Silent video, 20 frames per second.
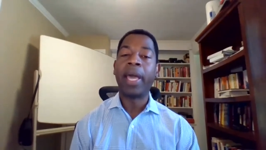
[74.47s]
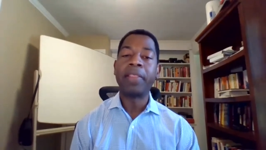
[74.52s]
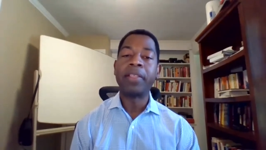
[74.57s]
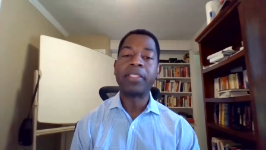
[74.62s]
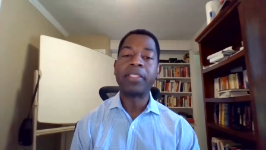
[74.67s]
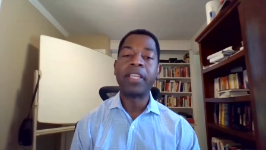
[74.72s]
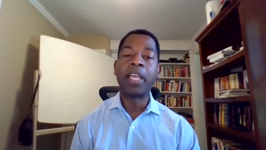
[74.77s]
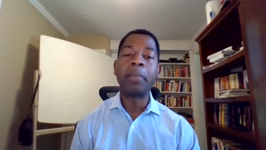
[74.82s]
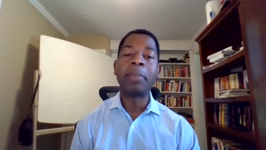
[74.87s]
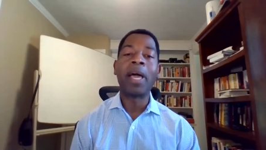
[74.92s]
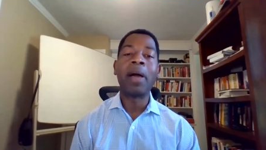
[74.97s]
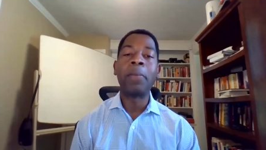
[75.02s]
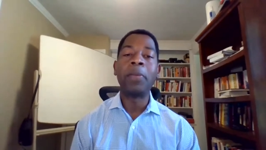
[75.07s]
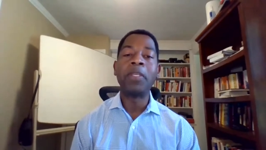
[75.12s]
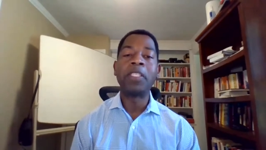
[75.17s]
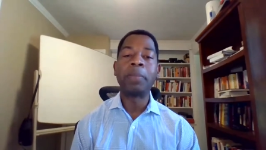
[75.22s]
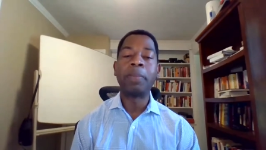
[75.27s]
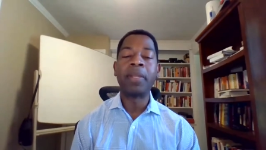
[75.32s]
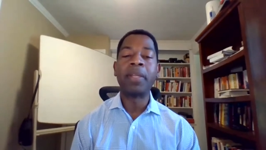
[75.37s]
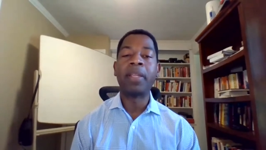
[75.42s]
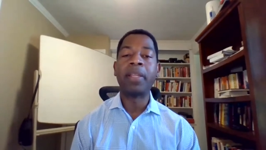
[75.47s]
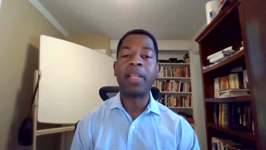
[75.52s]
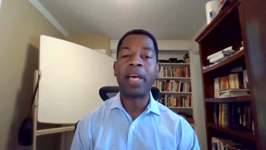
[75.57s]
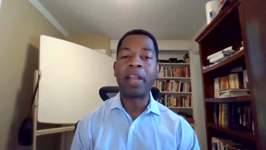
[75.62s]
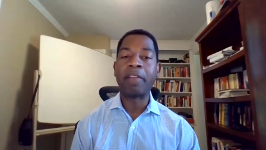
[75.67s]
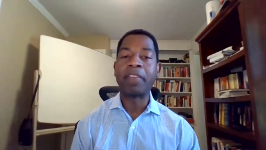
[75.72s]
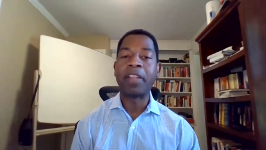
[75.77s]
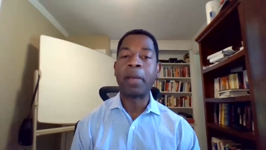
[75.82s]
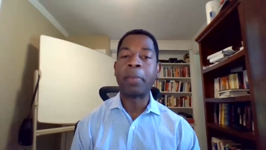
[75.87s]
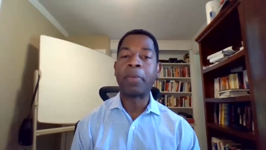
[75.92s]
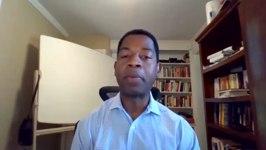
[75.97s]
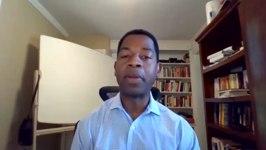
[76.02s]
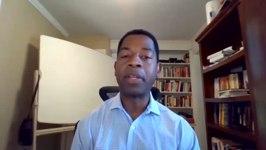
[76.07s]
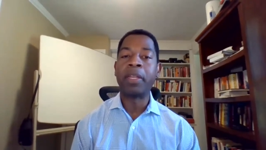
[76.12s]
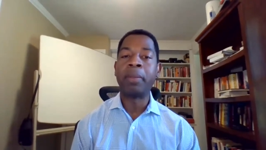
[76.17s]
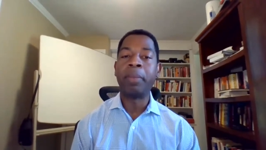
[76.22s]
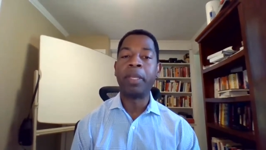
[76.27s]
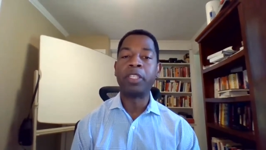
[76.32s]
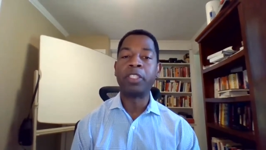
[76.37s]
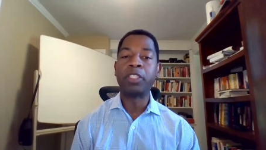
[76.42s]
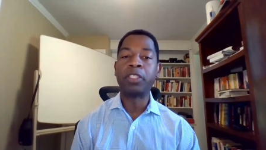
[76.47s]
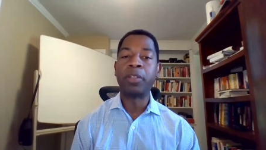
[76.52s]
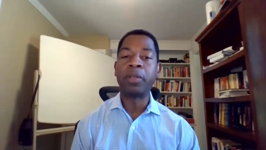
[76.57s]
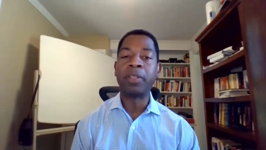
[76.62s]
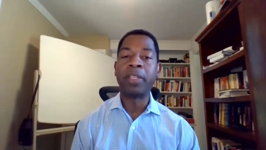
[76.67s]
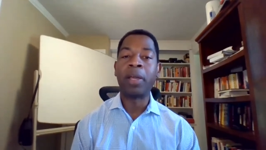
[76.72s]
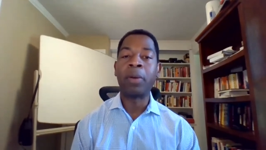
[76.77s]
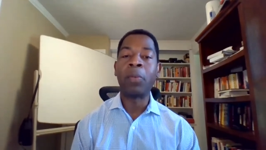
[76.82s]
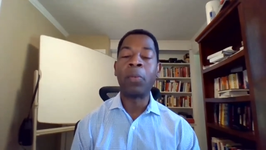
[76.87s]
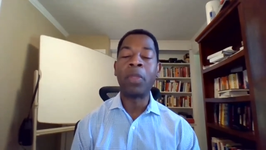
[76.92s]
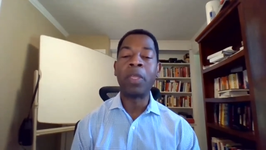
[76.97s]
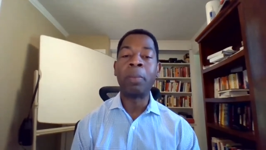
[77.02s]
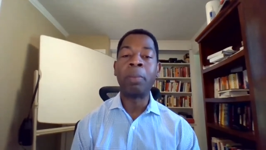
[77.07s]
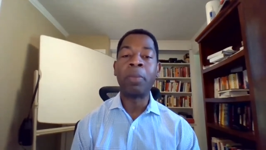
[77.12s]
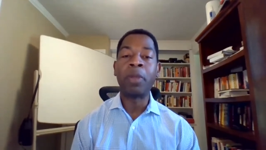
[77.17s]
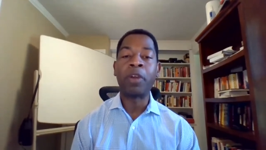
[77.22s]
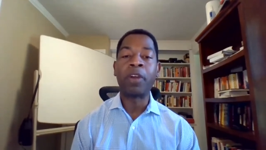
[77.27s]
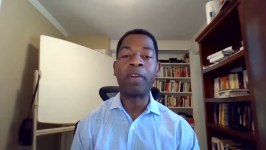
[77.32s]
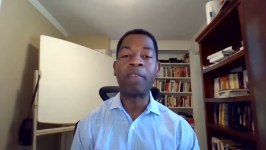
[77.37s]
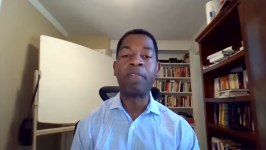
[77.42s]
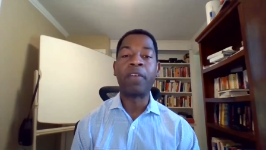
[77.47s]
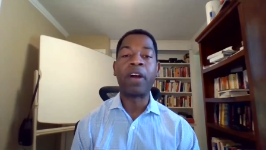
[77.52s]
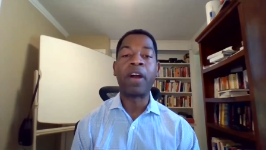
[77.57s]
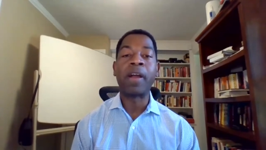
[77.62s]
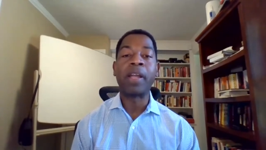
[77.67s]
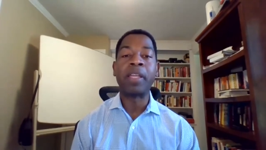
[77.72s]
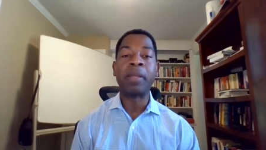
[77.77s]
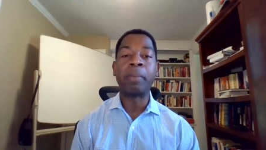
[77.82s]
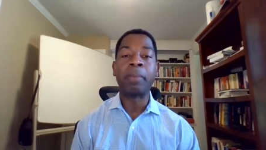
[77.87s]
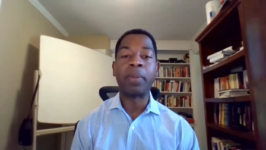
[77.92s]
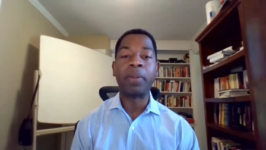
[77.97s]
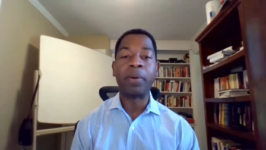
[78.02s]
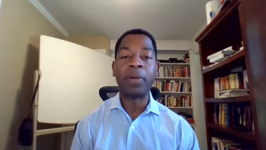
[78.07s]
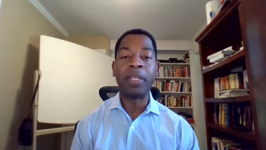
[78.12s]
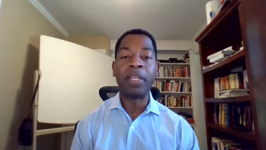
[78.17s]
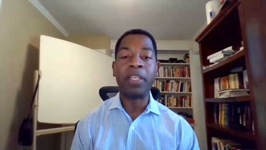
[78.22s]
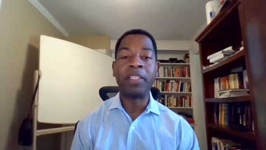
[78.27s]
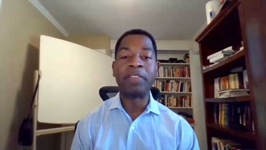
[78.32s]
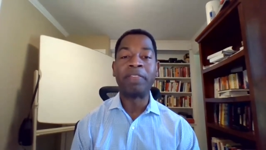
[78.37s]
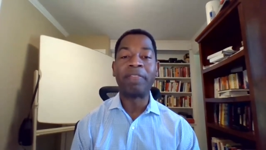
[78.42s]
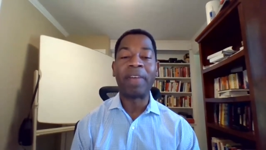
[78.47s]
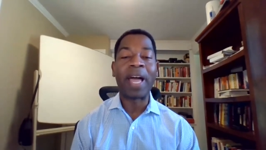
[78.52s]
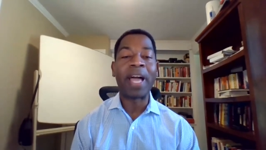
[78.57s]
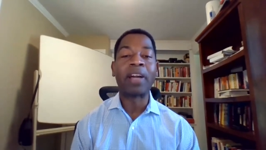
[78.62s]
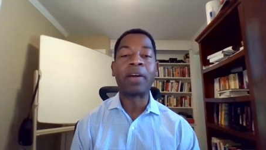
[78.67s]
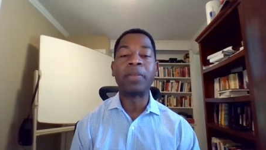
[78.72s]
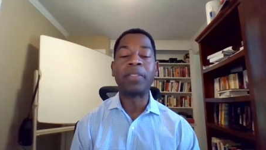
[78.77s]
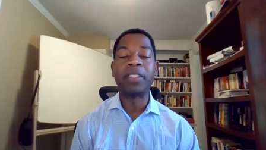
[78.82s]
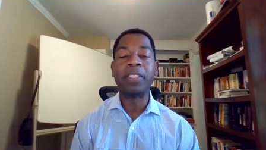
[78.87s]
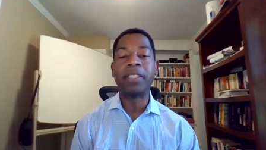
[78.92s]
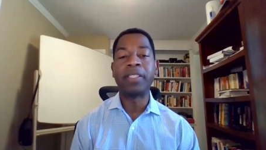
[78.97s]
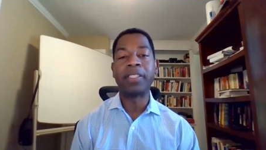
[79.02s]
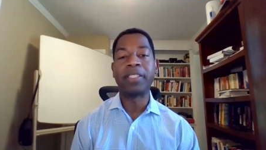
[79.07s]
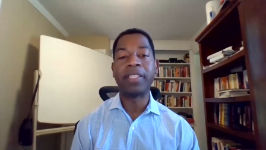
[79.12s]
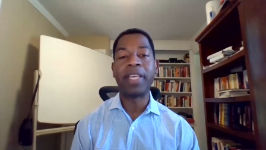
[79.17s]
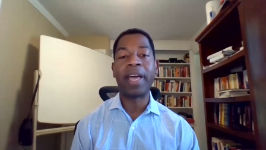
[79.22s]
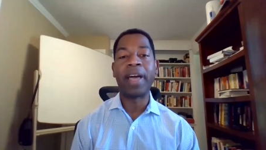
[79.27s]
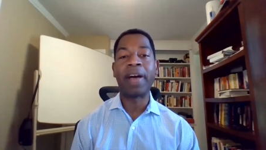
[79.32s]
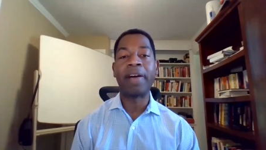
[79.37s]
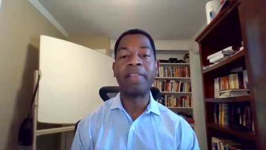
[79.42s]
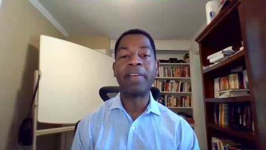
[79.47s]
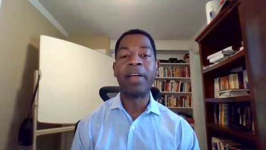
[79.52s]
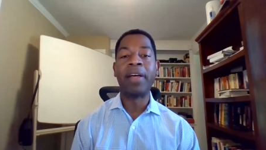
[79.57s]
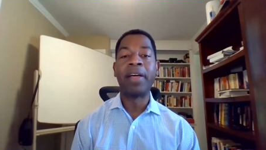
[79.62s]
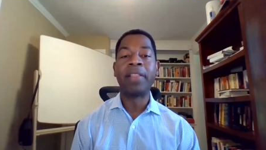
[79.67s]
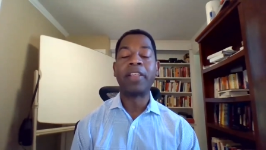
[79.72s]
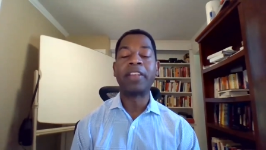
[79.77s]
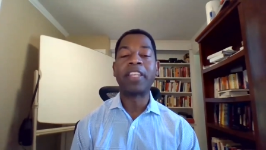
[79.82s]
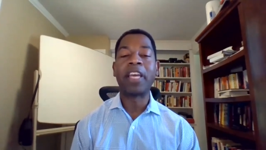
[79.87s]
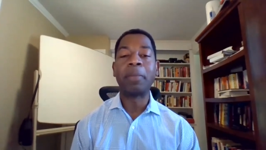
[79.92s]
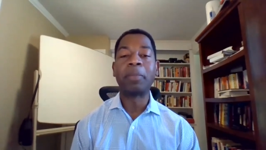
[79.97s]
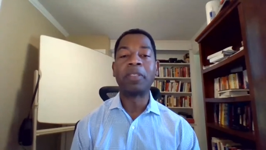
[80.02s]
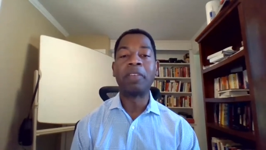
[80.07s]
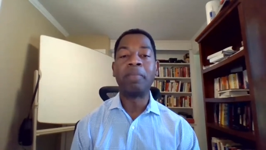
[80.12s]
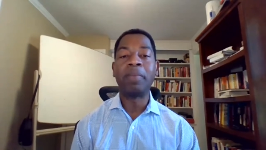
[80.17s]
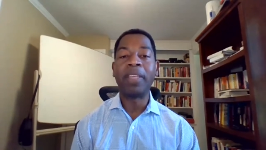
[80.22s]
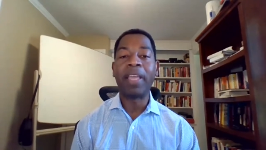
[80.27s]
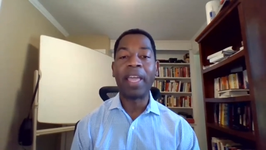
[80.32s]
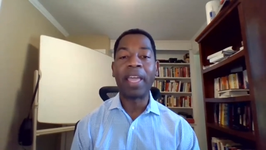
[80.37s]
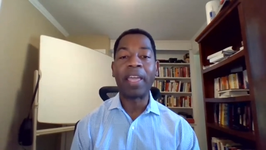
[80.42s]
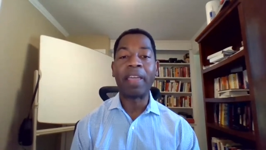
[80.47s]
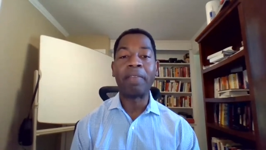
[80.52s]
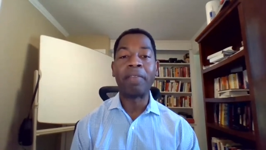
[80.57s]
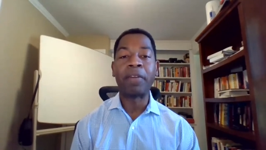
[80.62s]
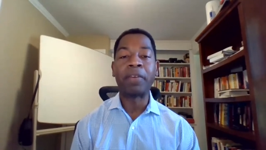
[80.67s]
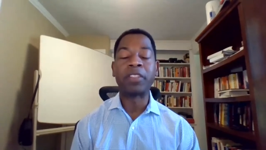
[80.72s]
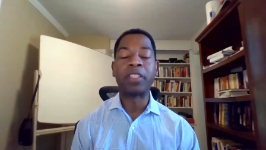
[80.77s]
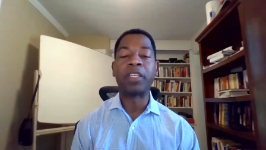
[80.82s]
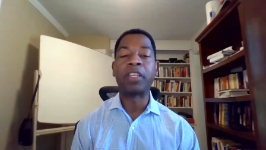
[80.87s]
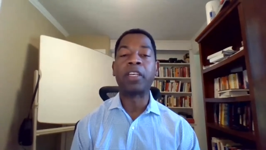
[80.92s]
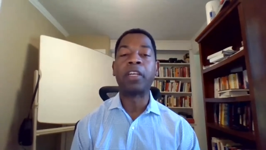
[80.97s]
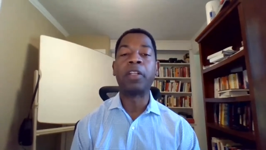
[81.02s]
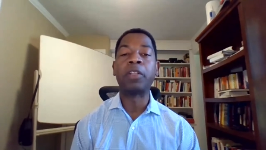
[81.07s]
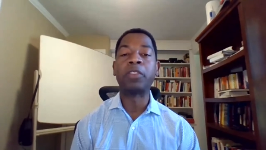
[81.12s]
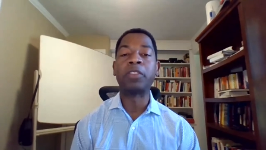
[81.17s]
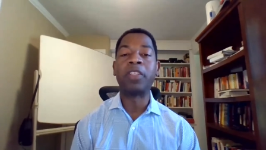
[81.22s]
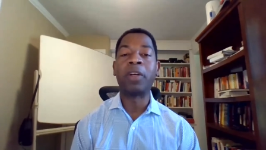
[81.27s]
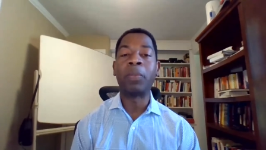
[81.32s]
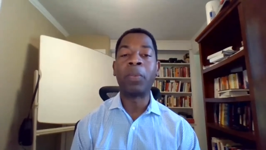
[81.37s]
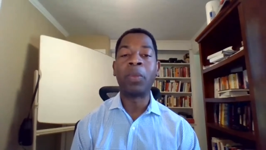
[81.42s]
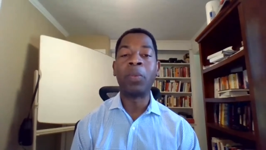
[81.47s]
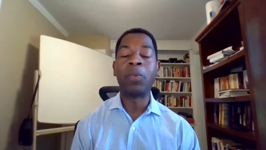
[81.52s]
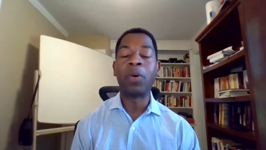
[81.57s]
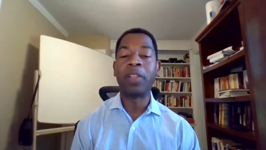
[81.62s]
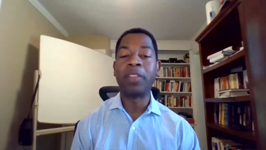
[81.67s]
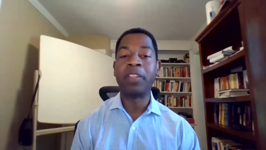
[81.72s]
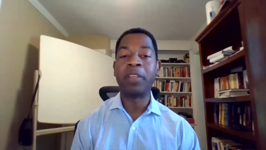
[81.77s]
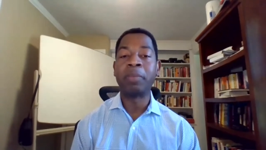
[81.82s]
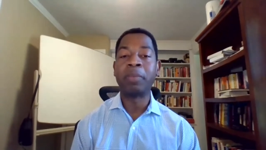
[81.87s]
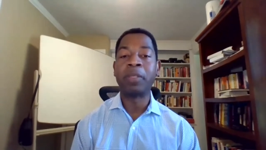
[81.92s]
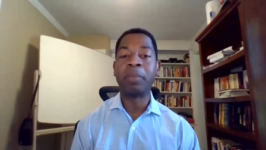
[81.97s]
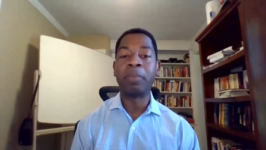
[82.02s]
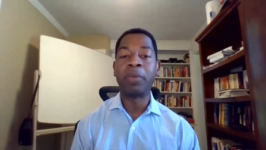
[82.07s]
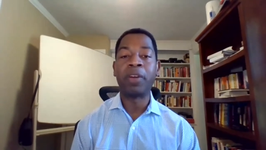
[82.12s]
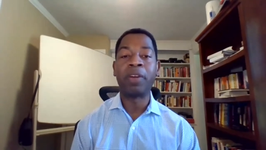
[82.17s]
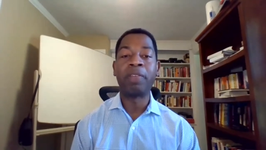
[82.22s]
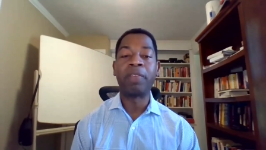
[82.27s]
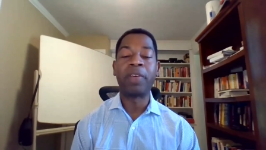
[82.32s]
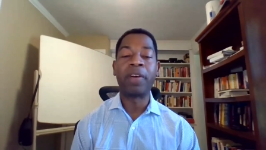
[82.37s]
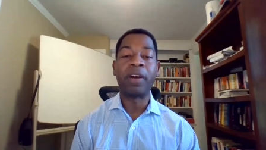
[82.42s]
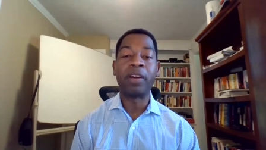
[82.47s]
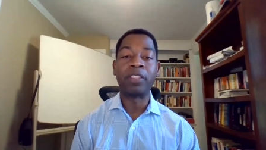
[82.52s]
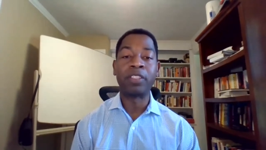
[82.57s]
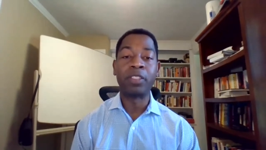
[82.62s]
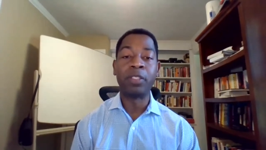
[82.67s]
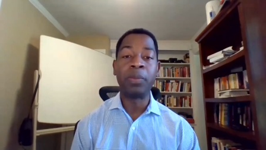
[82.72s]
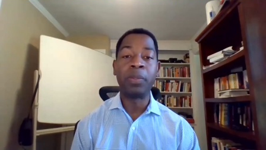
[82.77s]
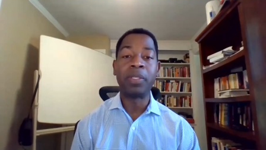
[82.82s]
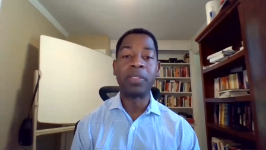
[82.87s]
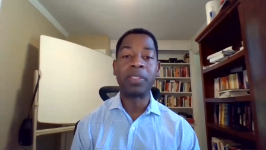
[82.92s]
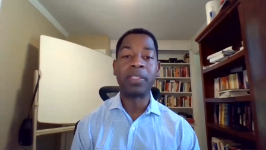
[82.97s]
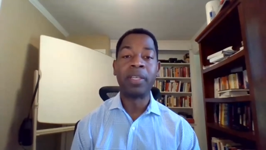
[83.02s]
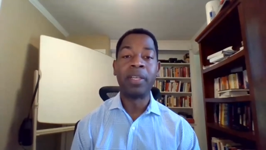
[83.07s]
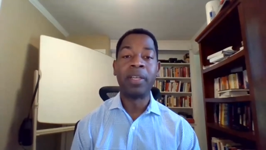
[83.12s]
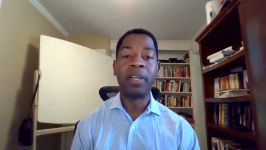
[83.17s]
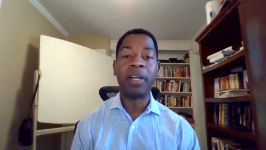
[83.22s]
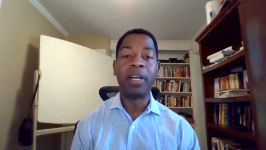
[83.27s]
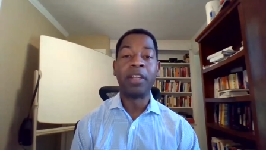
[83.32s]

At the same time, we spend a lot of time trying to make sure that we mirror for our employees, faculty, and staff the types of behaviors and culture that we want them to mirror for our students,